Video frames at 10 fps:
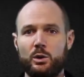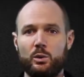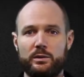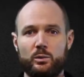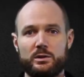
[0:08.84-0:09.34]

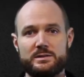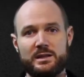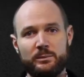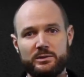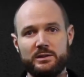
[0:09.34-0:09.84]
or that were
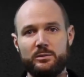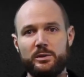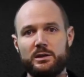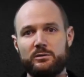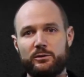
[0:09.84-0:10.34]
attempted to
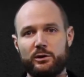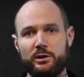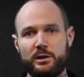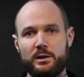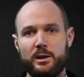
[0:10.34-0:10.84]
be
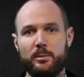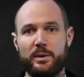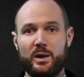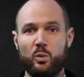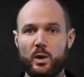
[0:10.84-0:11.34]
diverted
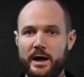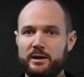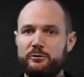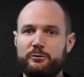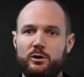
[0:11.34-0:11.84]
by
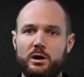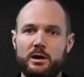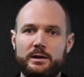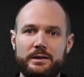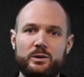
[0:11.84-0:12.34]
wire
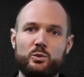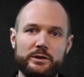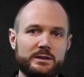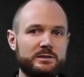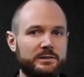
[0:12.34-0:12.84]
fraud in
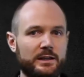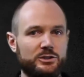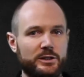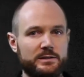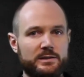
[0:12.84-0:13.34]
real estate
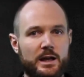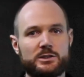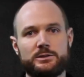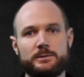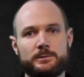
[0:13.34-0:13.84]

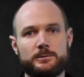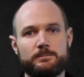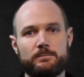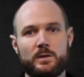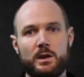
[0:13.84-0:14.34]
transactions.
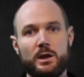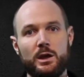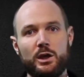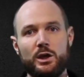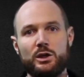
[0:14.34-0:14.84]

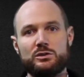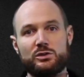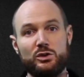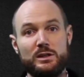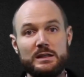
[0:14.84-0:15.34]

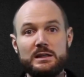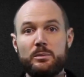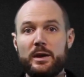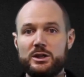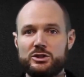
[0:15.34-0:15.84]
So you need to
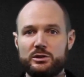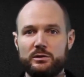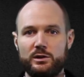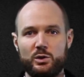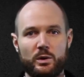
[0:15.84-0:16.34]
make sure
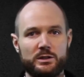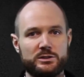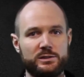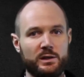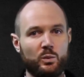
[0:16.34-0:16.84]
that you
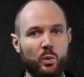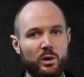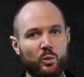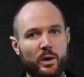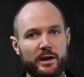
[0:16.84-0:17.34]
understand
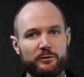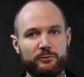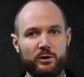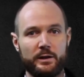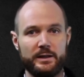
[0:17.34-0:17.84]
what wire
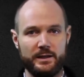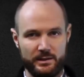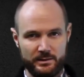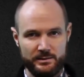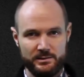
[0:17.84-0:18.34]
fraud
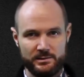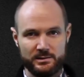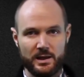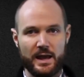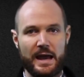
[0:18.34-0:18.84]

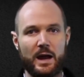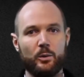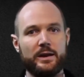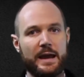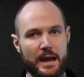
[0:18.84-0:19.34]
is,
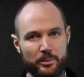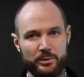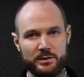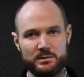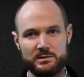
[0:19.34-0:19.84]
how it
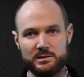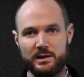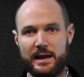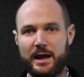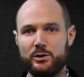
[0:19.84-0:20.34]
happens,
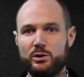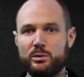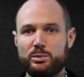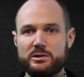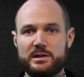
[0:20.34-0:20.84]
and how you
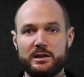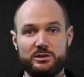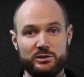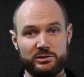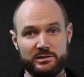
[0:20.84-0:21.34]
can
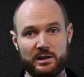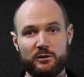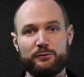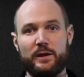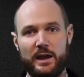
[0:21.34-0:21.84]
protect
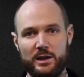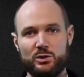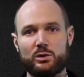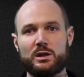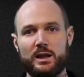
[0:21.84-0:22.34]
yourself and
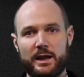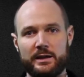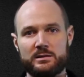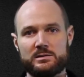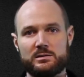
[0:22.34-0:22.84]
your
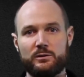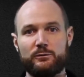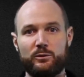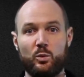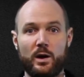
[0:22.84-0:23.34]
clients
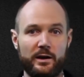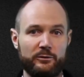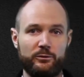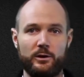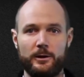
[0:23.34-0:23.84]
from wire
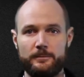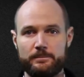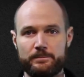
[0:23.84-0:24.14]
fraud.